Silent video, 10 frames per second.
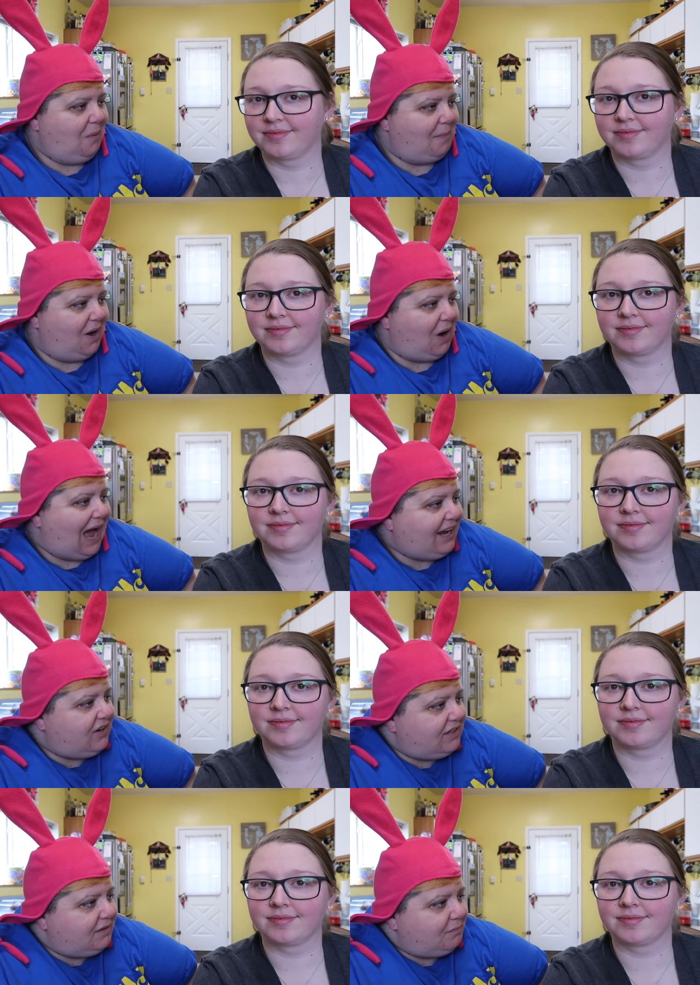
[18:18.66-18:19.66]
Speaker 1: but I
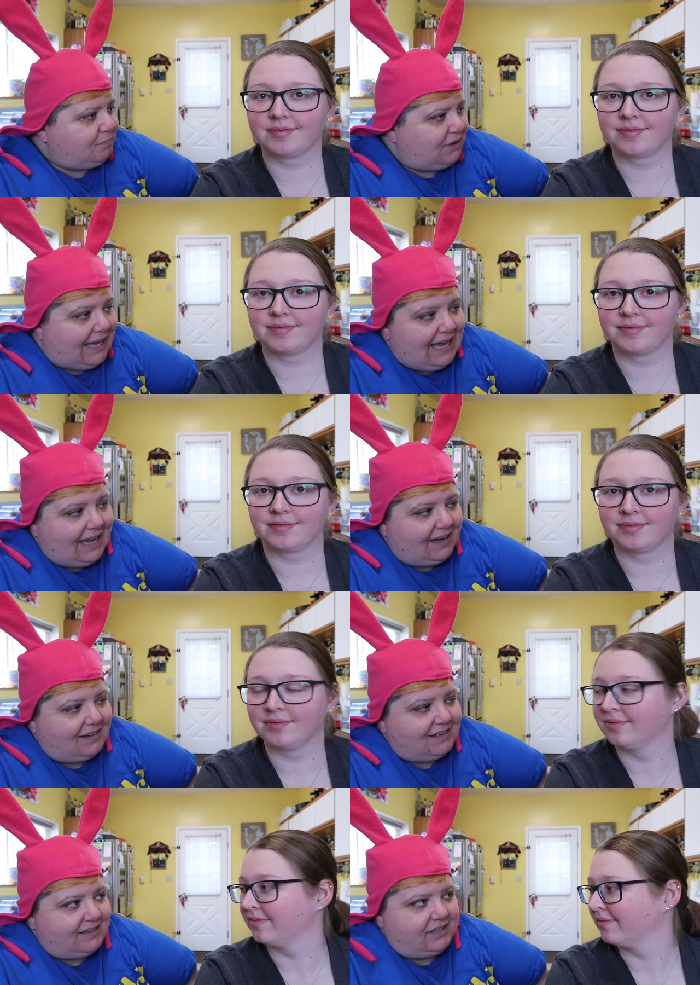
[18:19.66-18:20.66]
couldn't
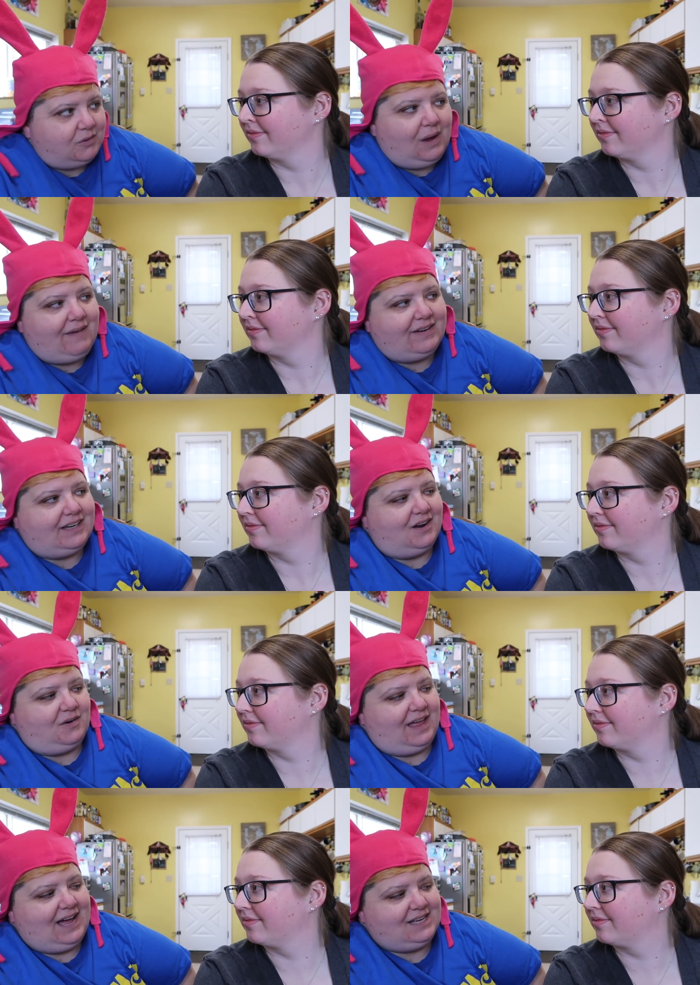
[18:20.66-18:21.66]
plan you having to go
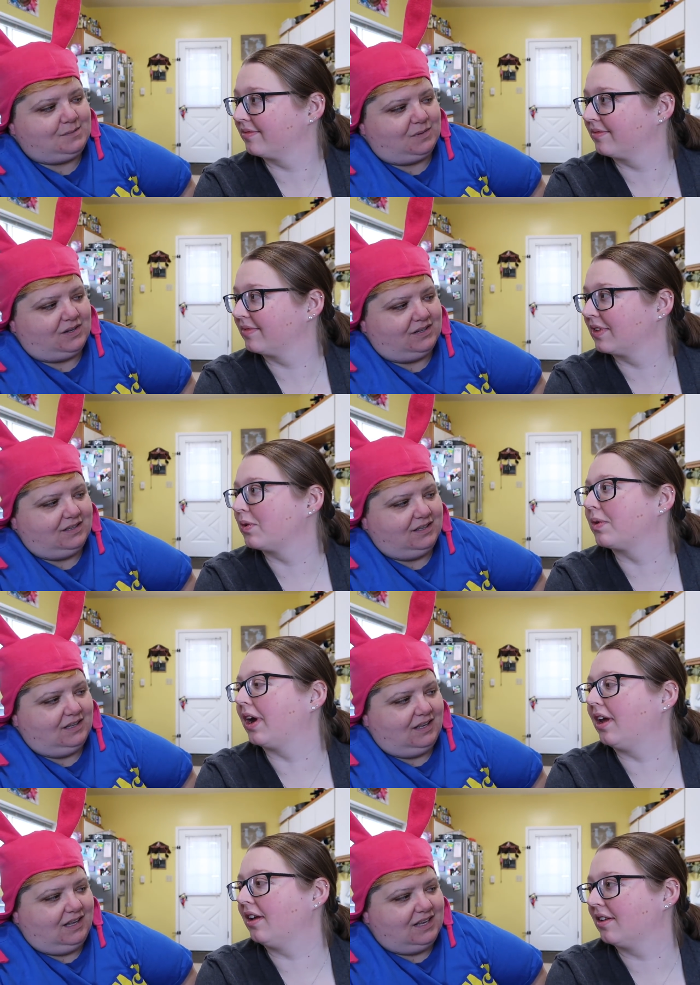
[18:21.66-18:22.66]
to the hospital.
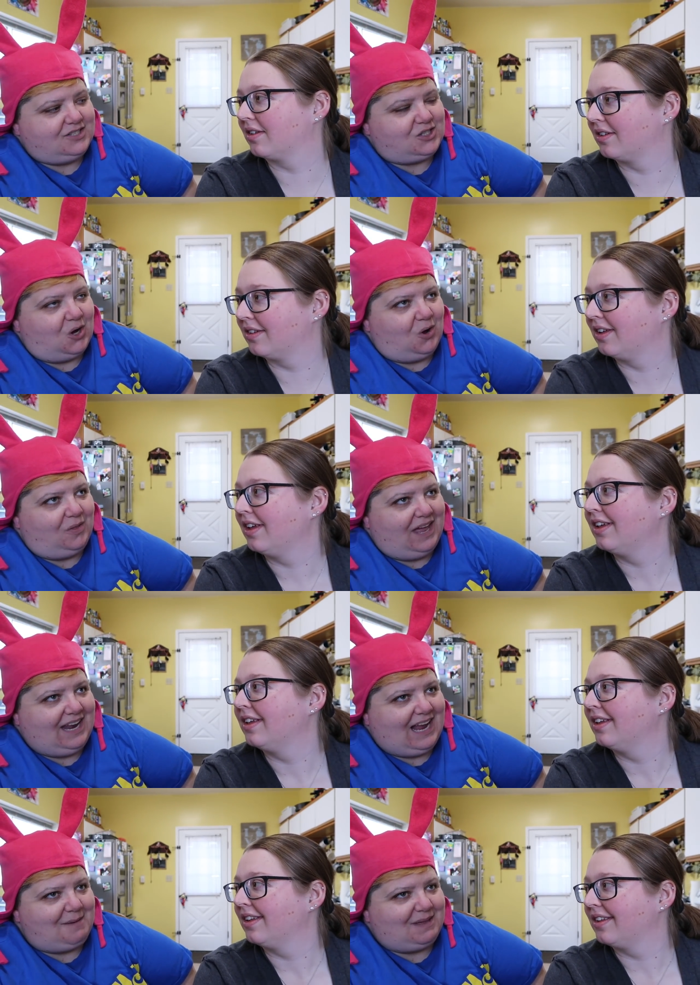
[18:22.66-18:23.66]
Right. So then
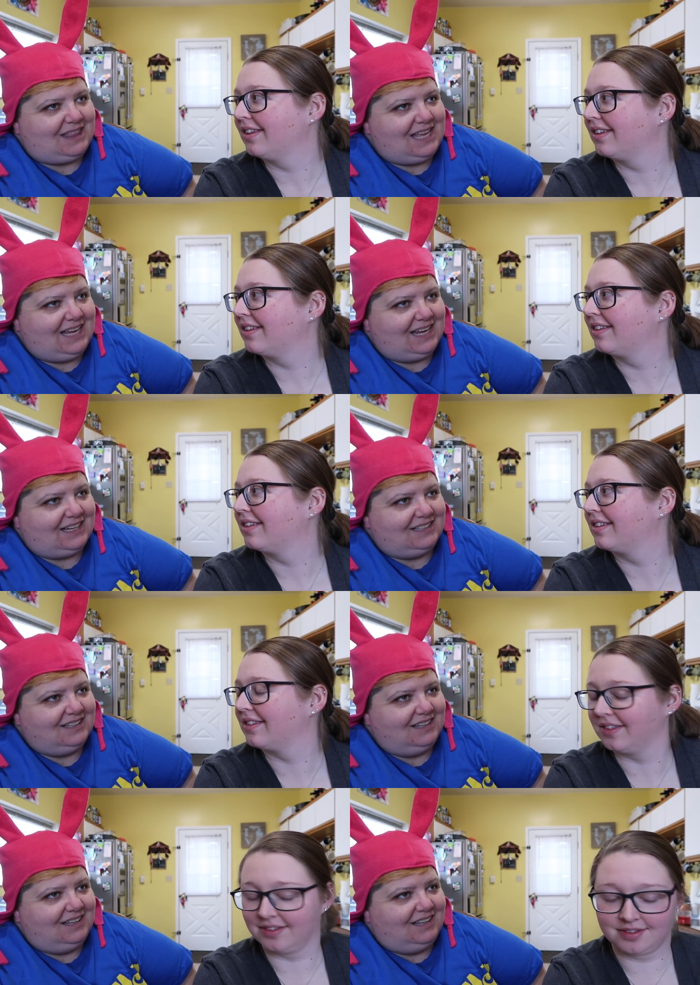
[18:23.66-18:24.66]
it got me thinking,
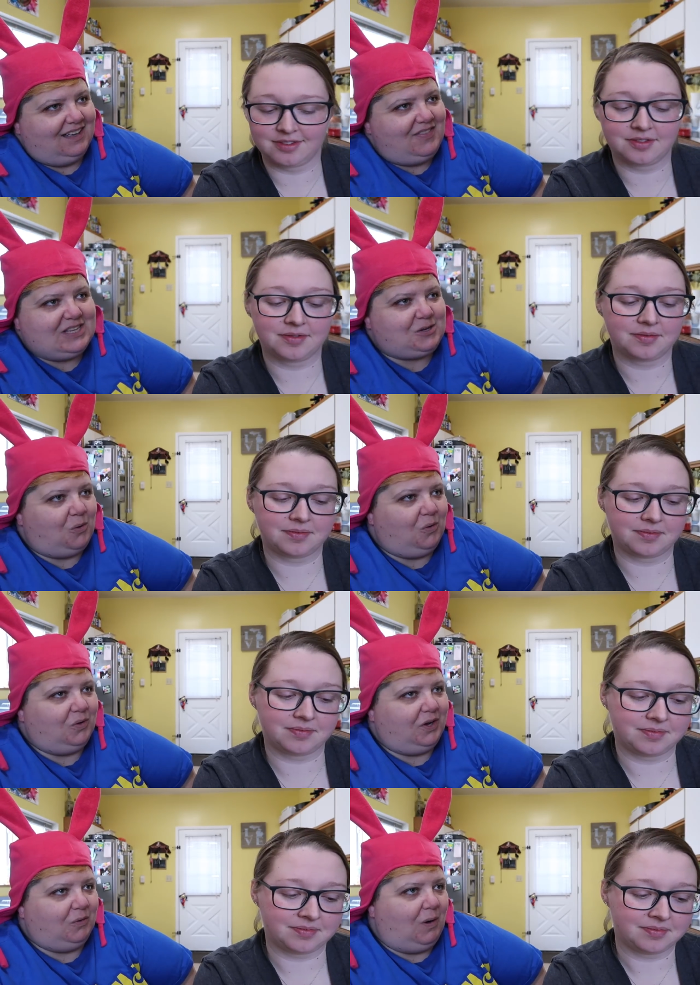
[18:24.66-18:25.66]
this
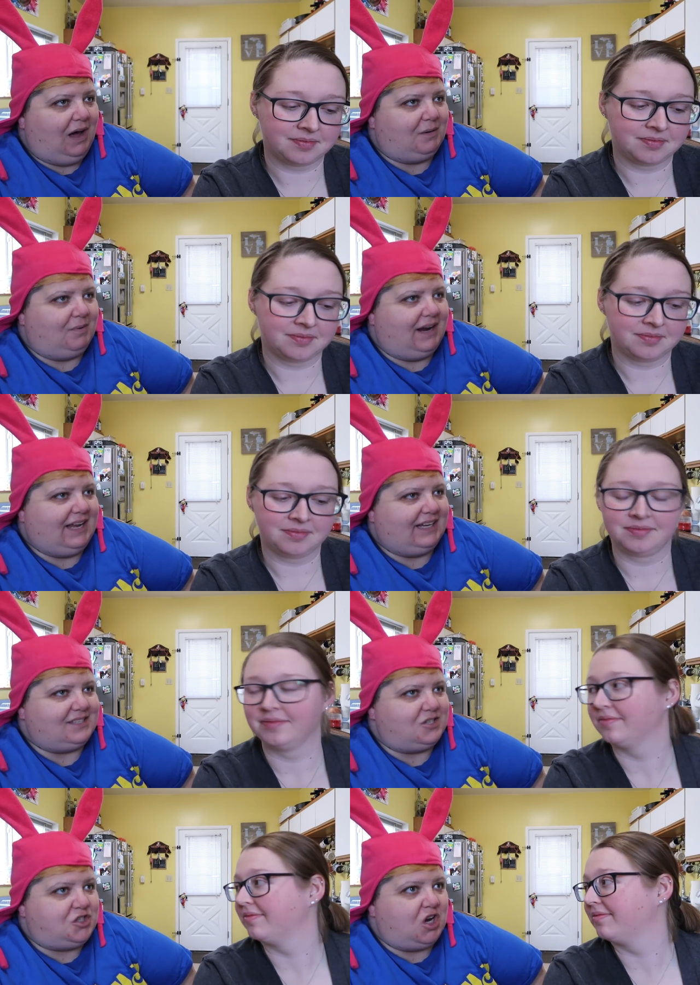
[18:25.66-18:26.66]
whole your water breaking
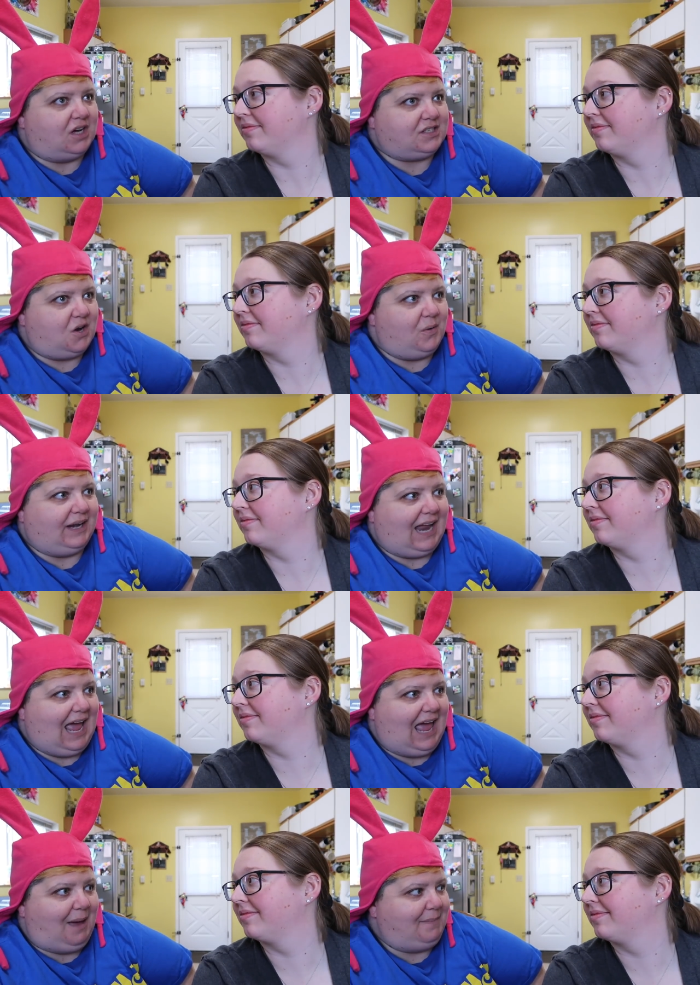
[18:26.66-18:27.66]
is just going to
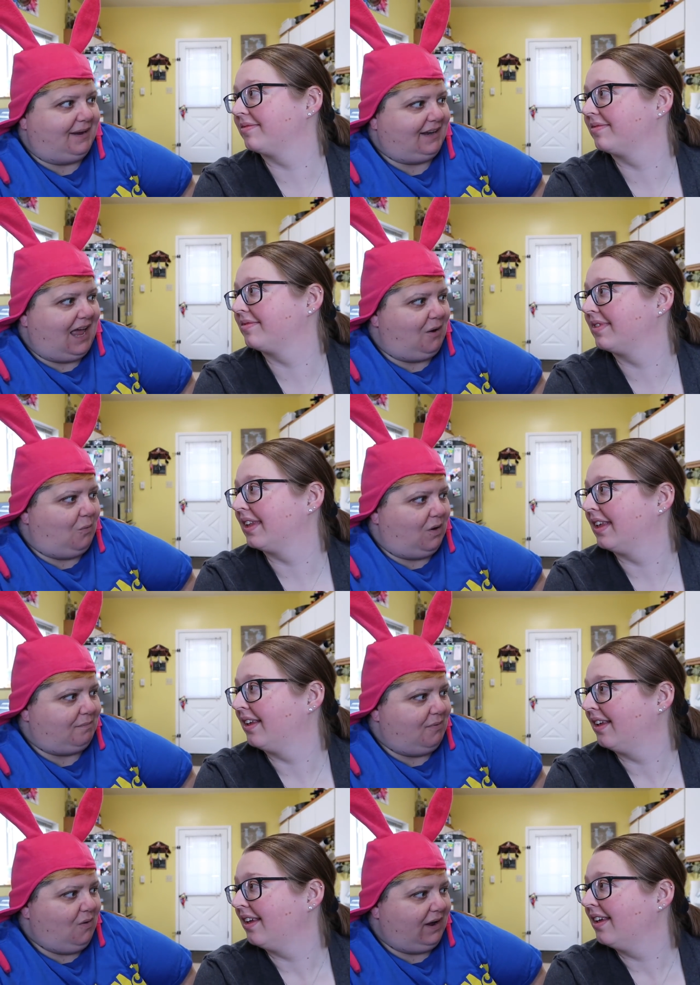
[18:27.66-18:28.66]
happen at
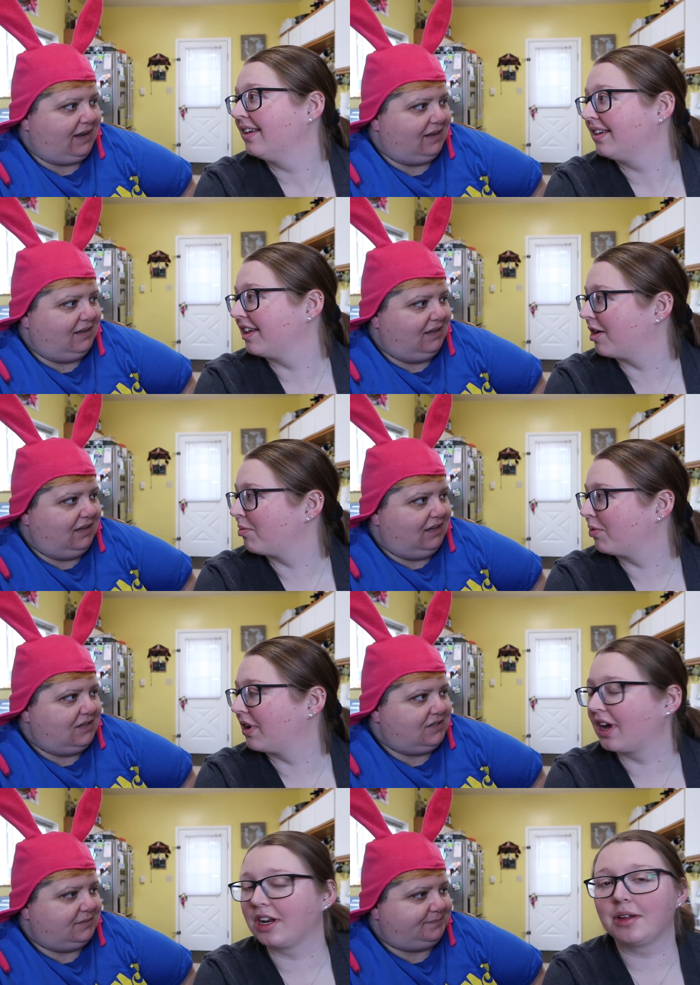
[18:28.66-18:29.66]
one point.
Speaker 2: Yeah, we're
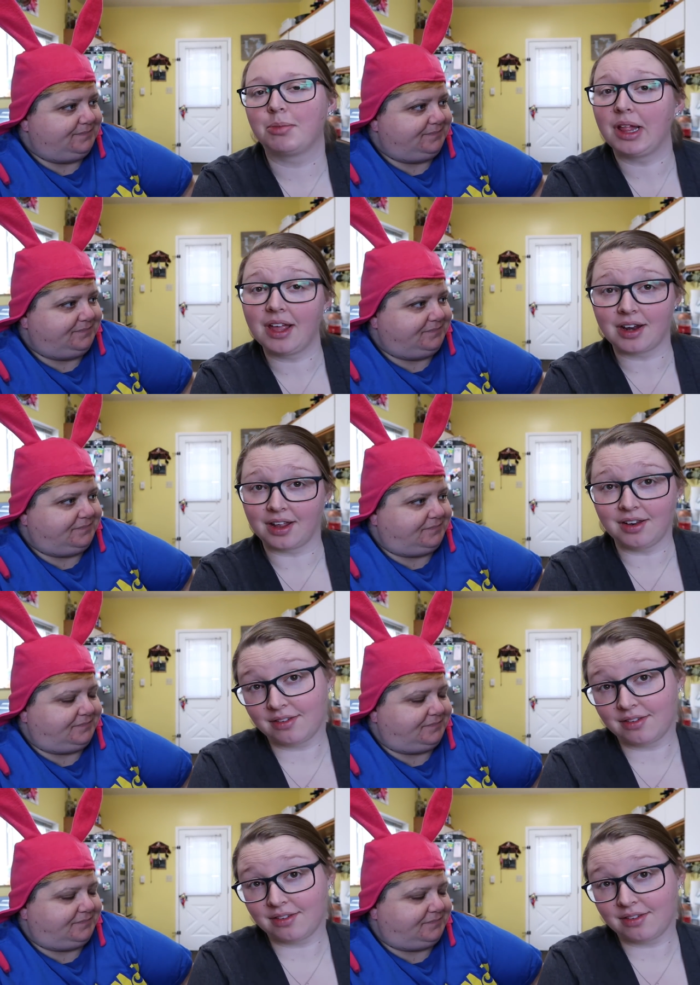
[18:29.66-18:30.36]
not gonna plan